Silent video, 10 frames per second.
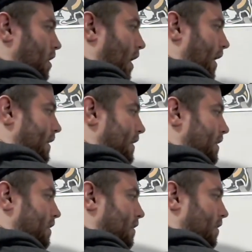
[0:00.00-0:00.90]
I
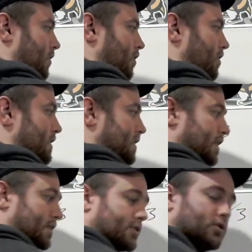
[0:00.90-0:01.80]
get
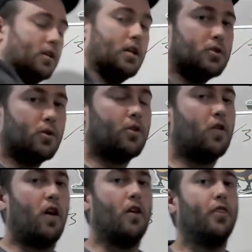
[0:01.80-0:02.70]
36. So there
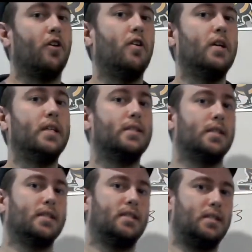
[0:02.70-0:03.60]
are
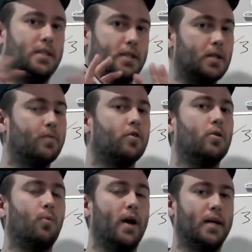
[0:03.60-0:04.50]
36
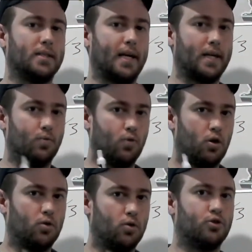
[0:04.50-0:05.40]
different ways I can
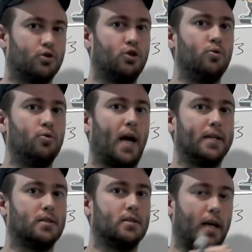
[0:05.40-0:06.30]
roll 2
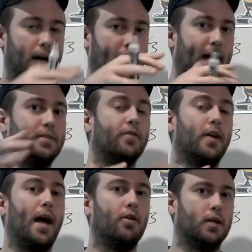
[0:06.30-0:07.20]
dice and have different
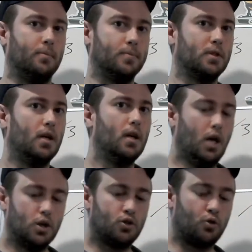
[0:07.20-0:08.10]
outcomes.
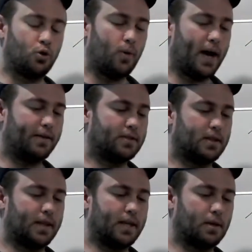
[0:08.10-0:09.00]
So you have to
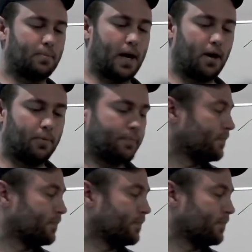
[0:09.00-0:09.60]
think about